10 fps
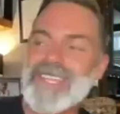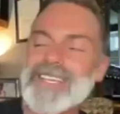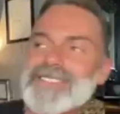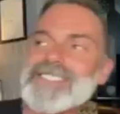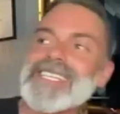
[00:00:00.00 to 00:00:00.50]

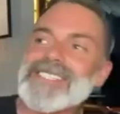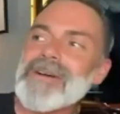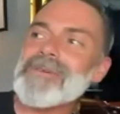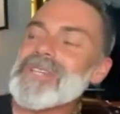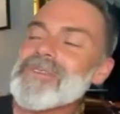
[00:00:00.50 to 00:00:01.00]
it's,
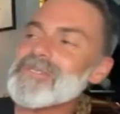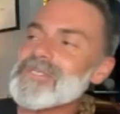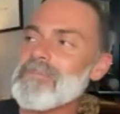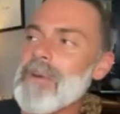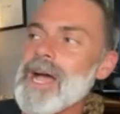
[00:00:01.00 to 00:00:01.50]
no,
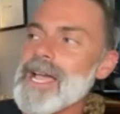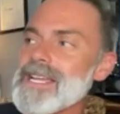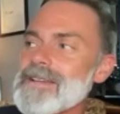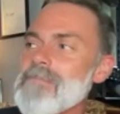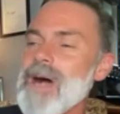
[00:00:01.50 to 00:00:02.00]
so
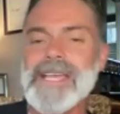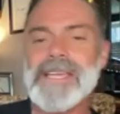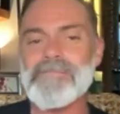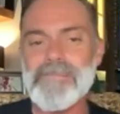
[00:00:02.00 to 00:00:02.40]
my